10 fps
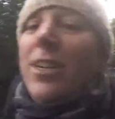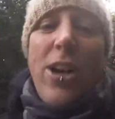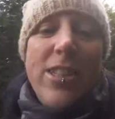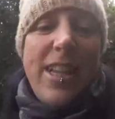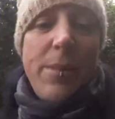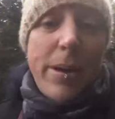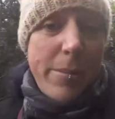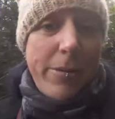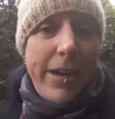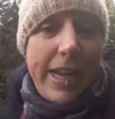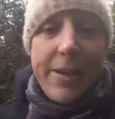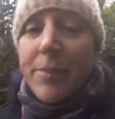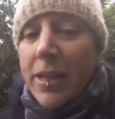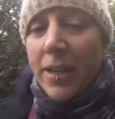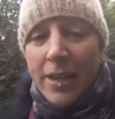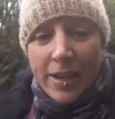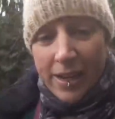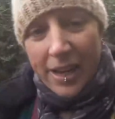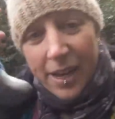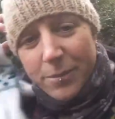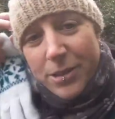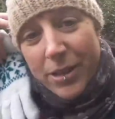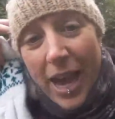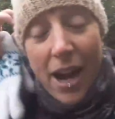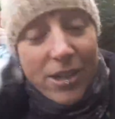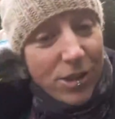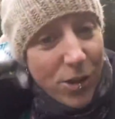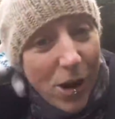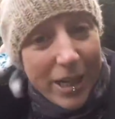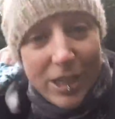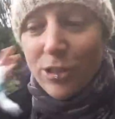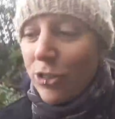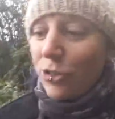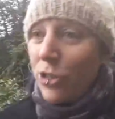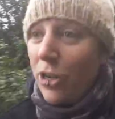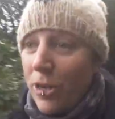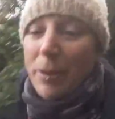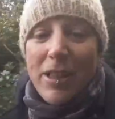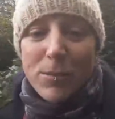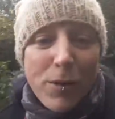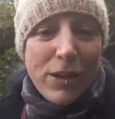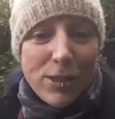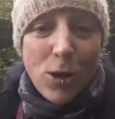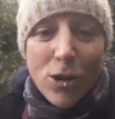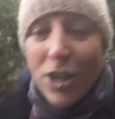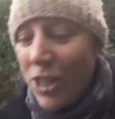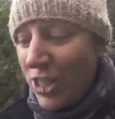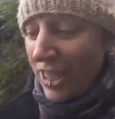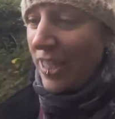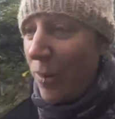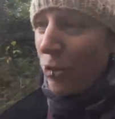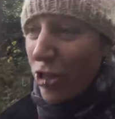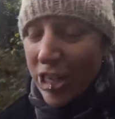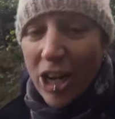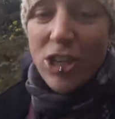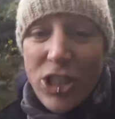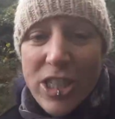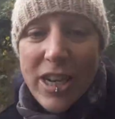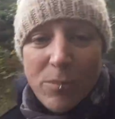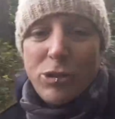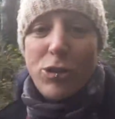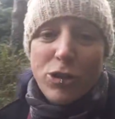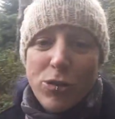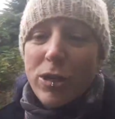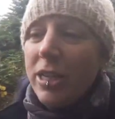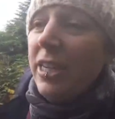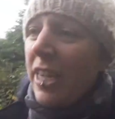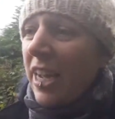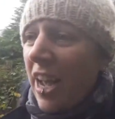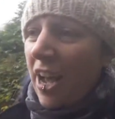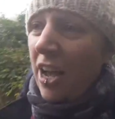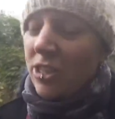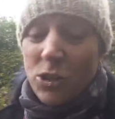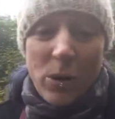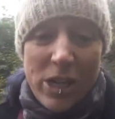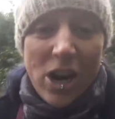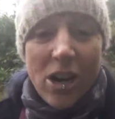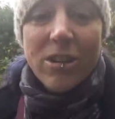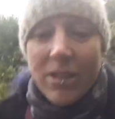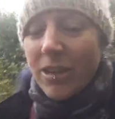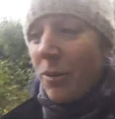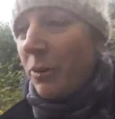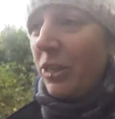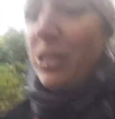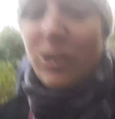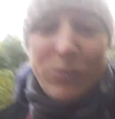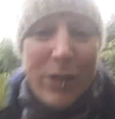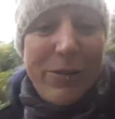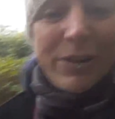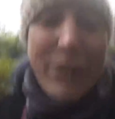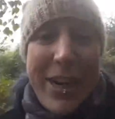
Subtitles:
Can't say I blame her, really. I just thought I'd introduce you to Lulabelle. It's my friend's dog. She's absolutely lush. She's a labradoodle. She's quite young, but she's really, really